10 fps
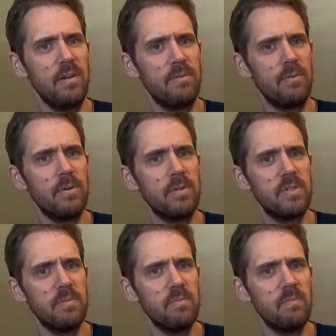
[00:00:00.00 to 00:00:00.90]
for
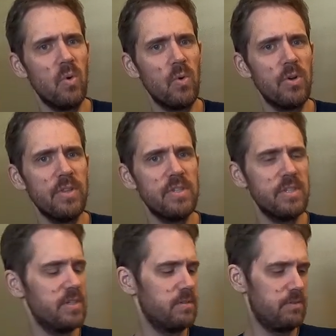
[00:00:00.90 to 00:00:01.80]
some ordering this
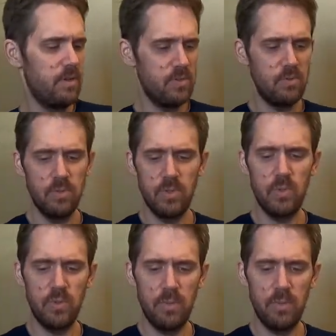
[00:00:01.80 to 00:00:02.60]
year. I thought it was really cool.